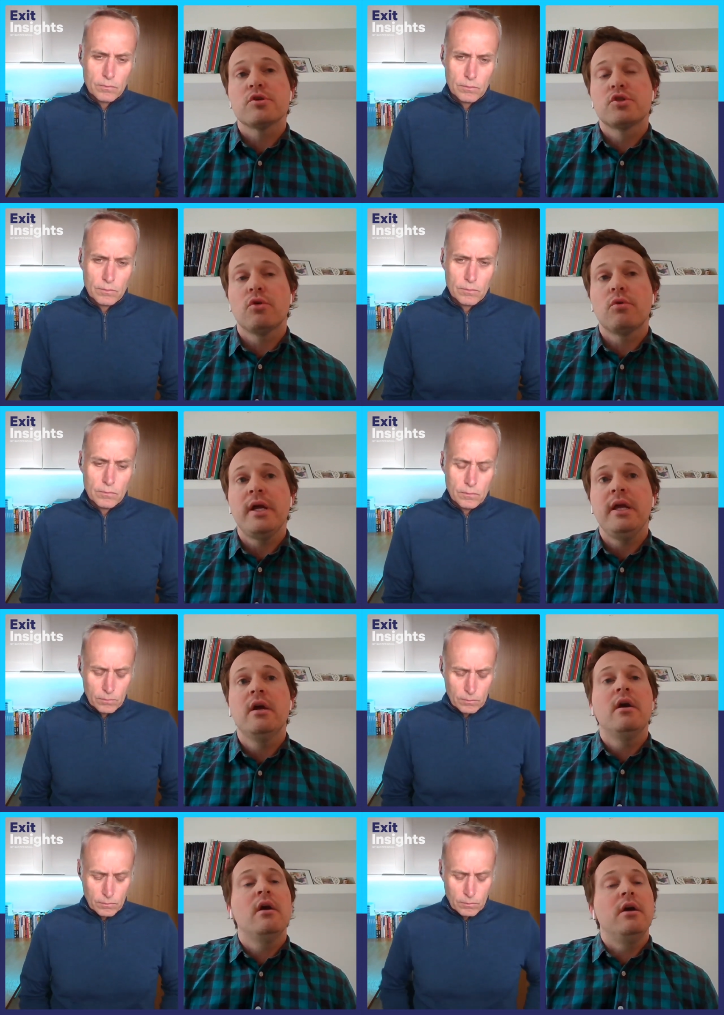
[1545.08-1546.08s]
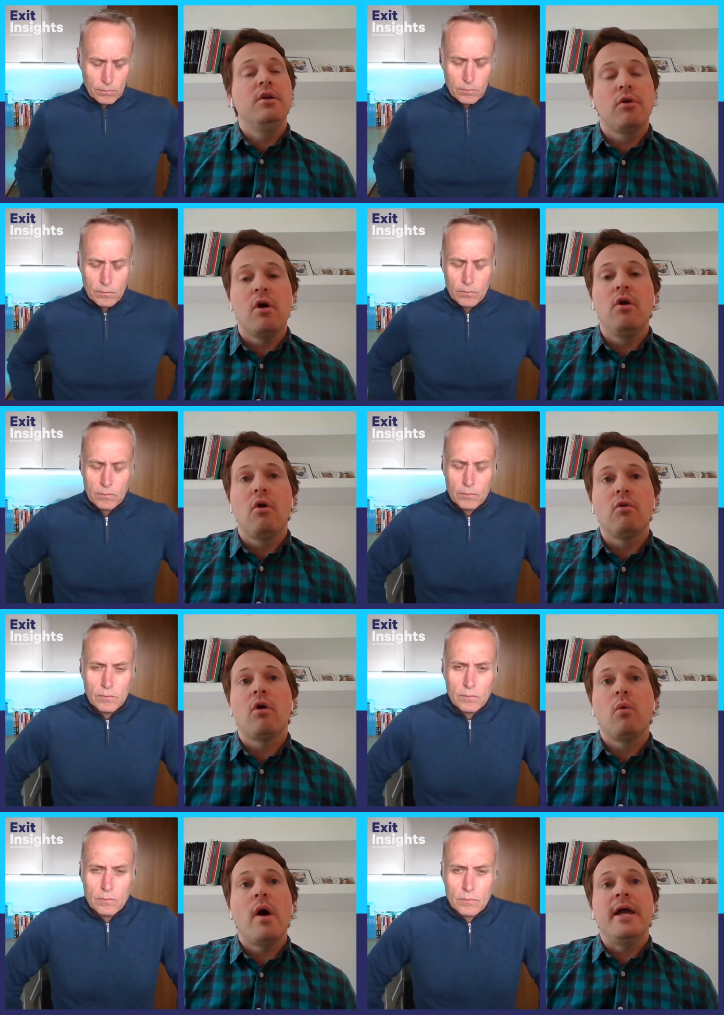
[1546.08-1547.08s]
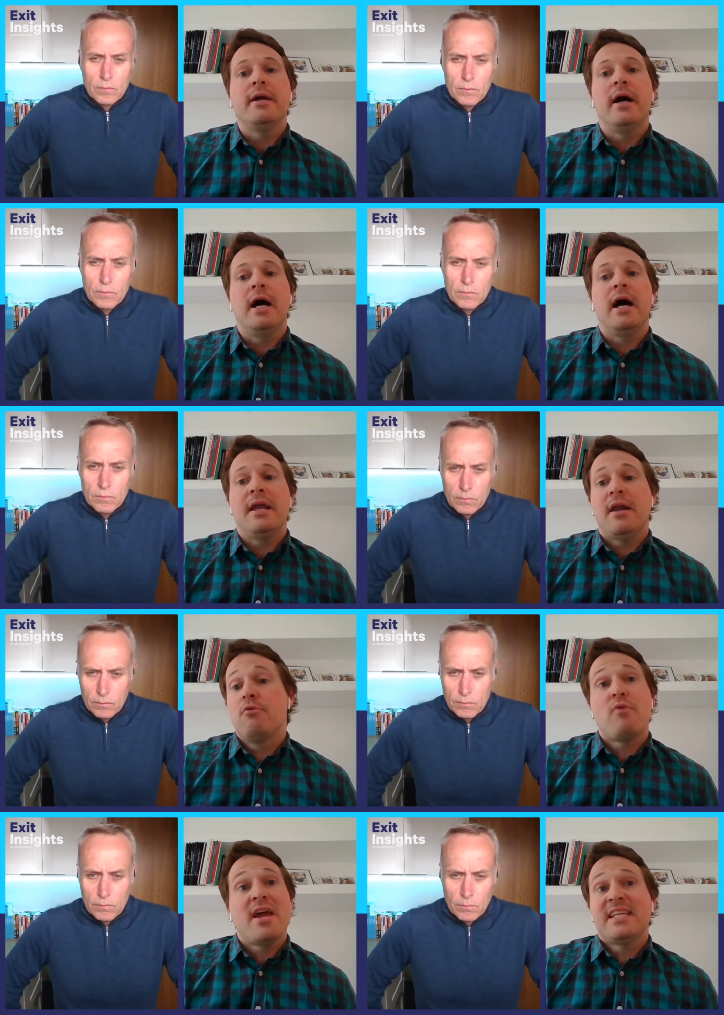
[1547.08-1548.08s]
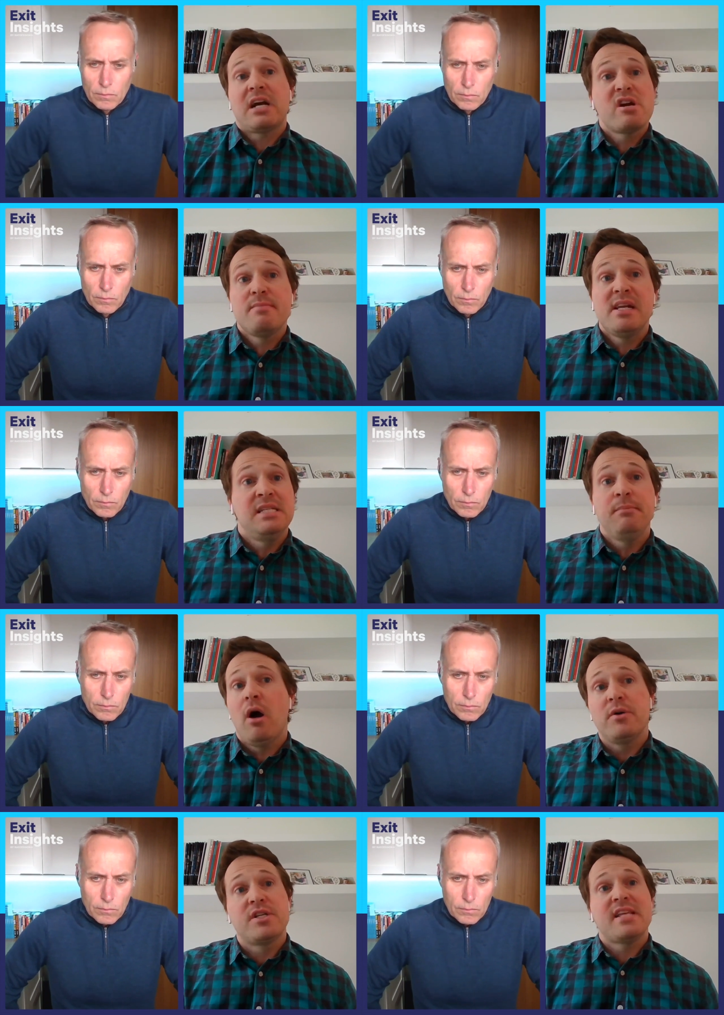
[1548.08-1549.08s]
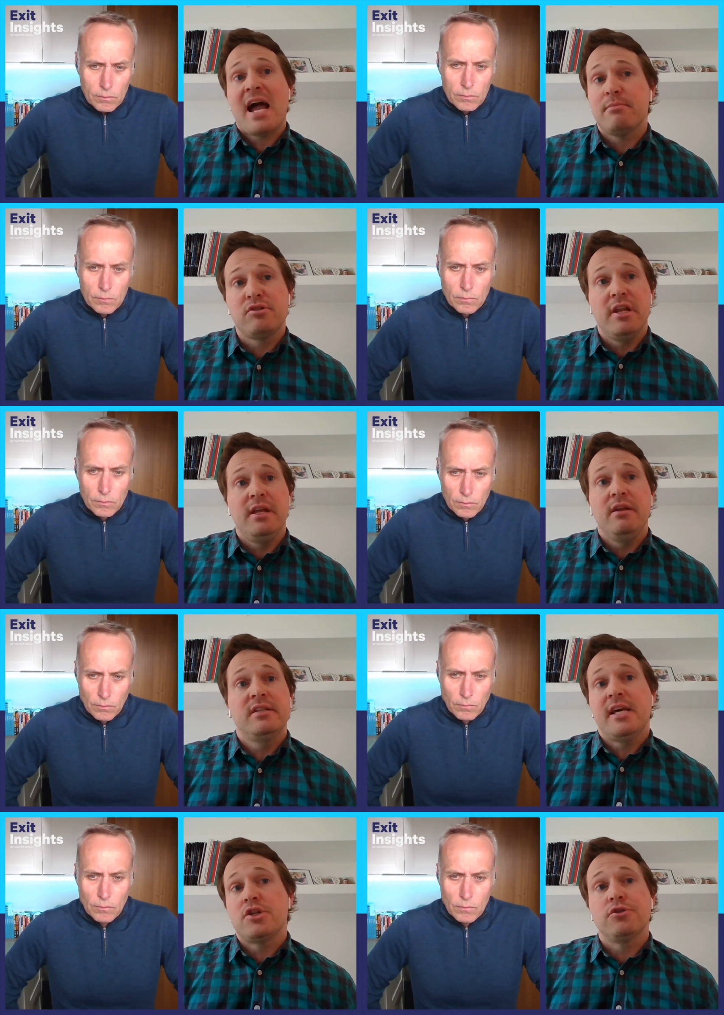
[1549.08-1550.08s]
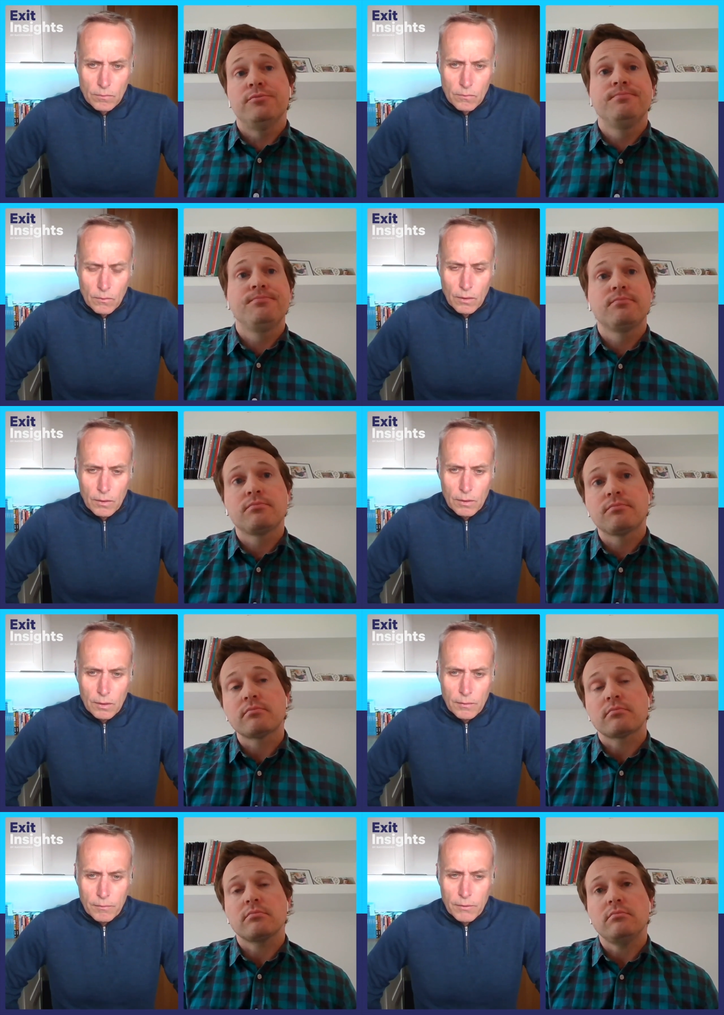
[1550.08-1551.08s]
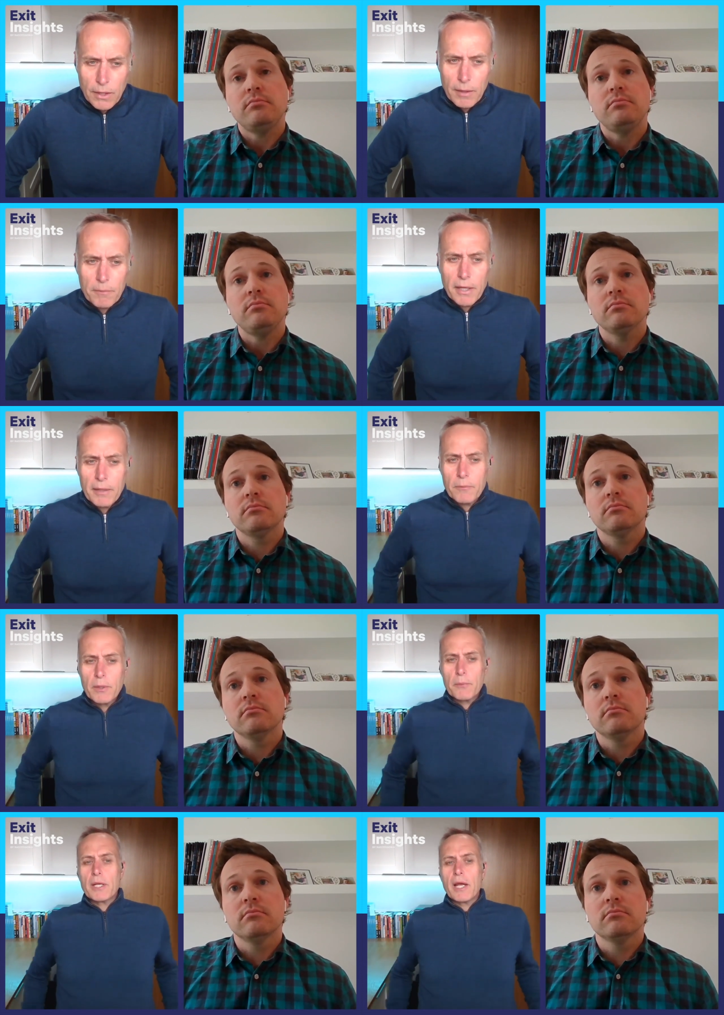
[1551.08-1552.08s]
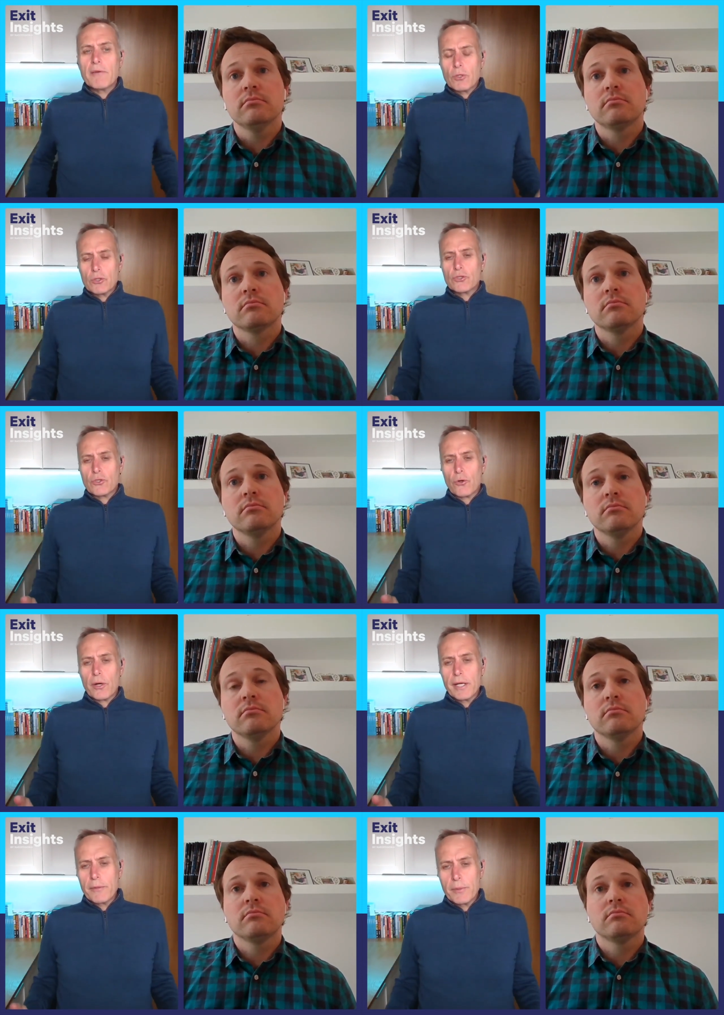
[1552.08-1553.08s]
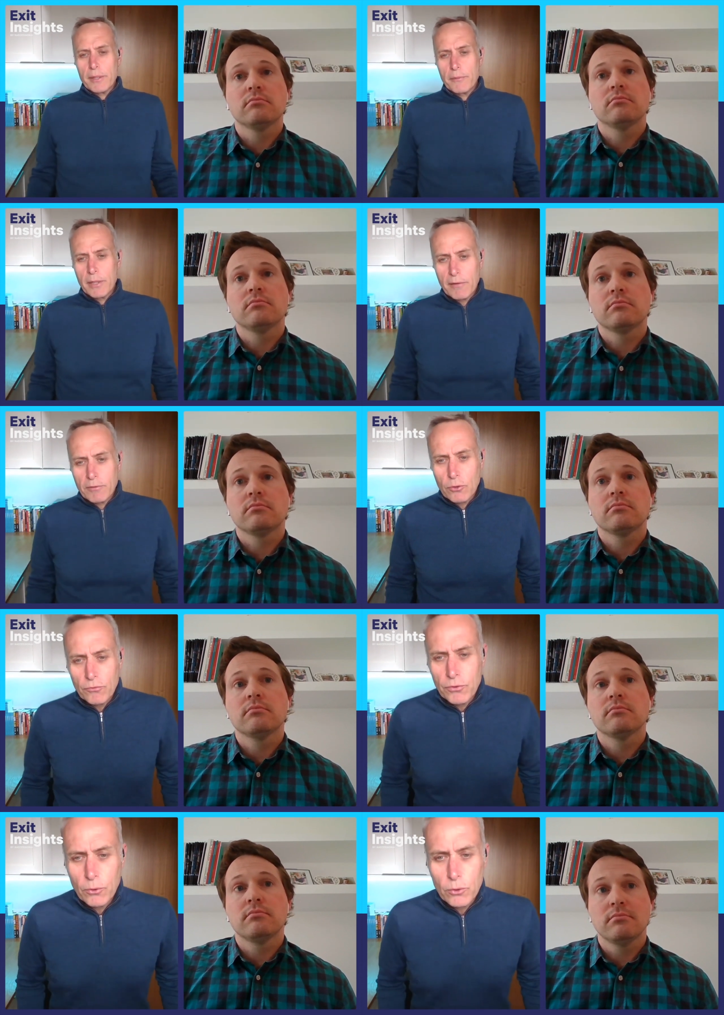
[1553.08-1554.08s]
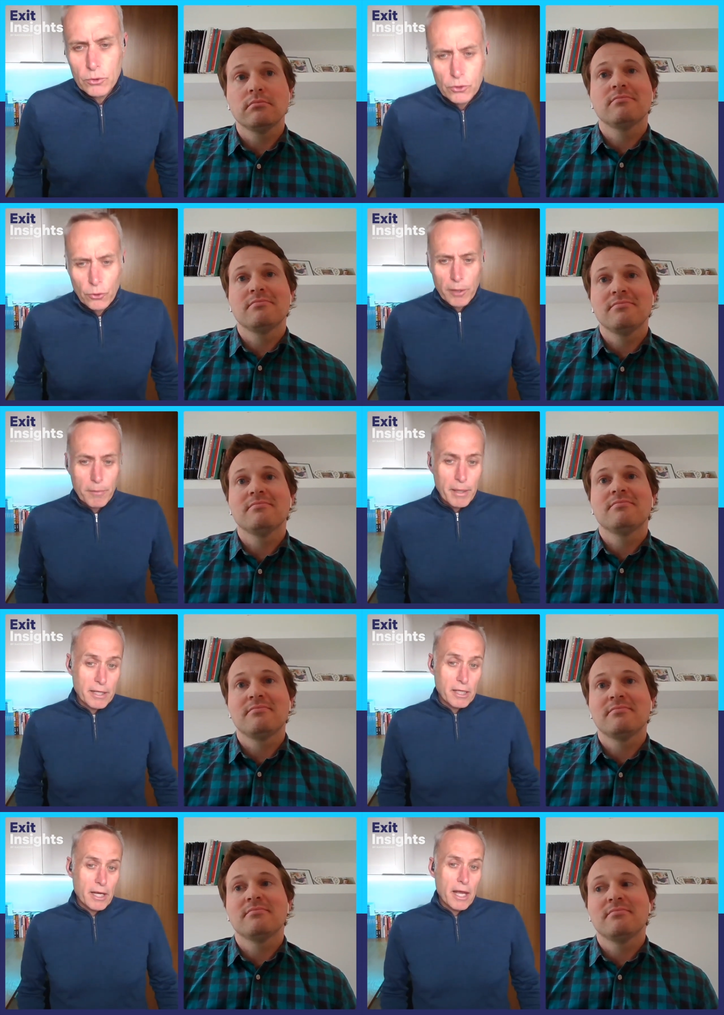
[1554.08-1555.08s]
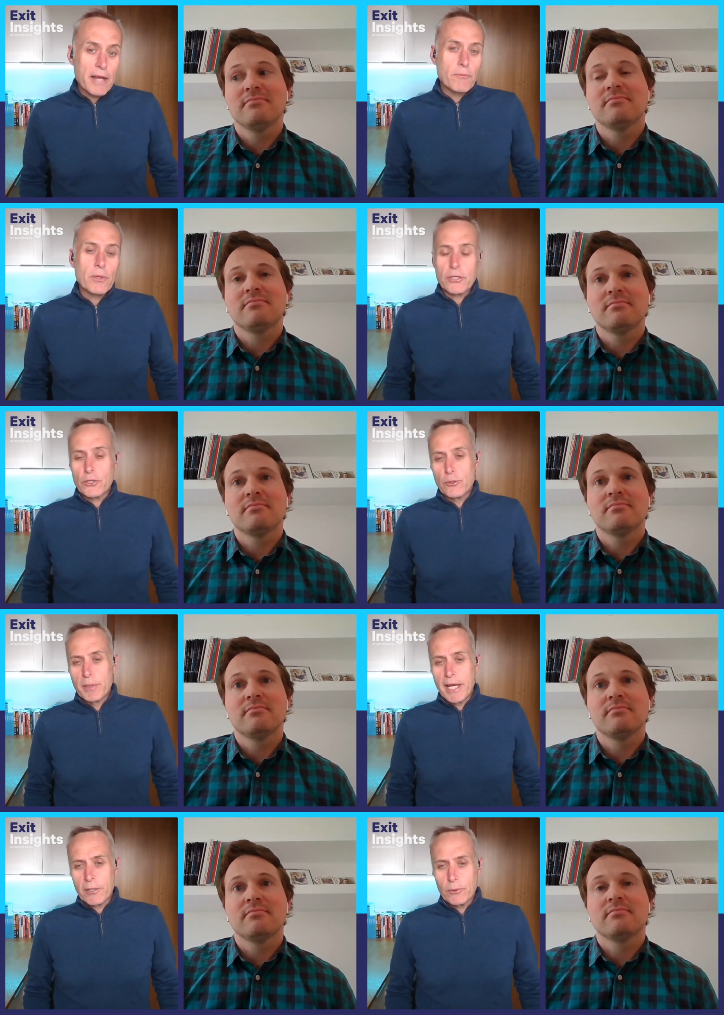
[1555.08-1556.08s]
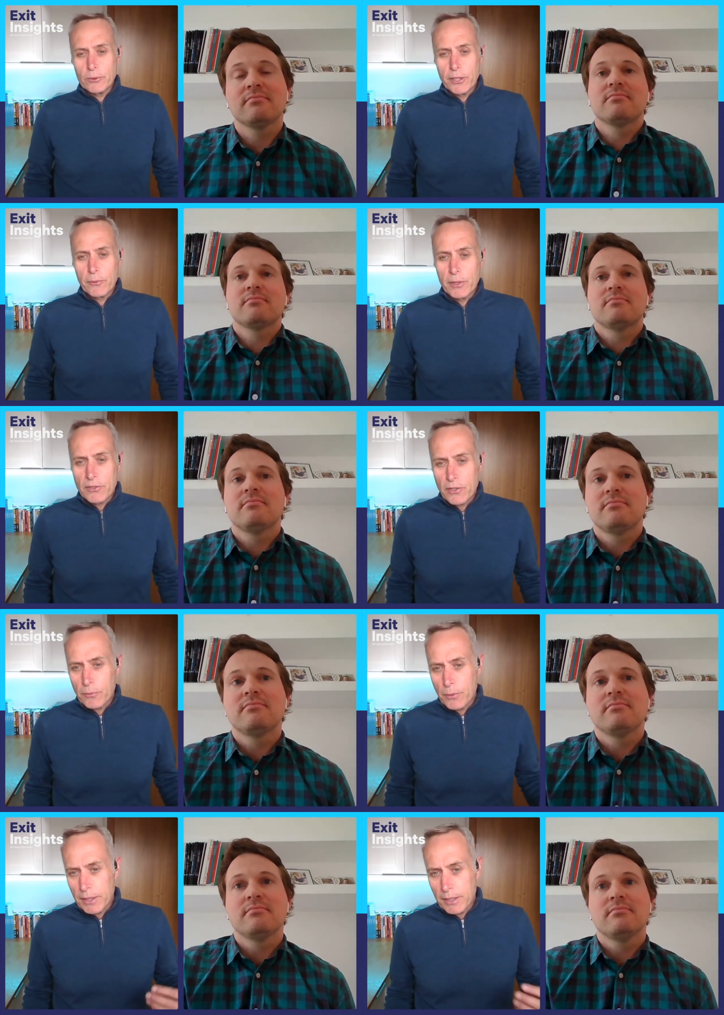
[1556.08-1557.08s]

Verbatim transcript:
Speaker 1: story, you'll go a long, long way uh, and, and raise that credibility bar, which is absolutely essential.
Speaker 2: Yeah, they, we, we love a good story. We, we love a good feel good story about, you know, and with the human angle, don't we? So if we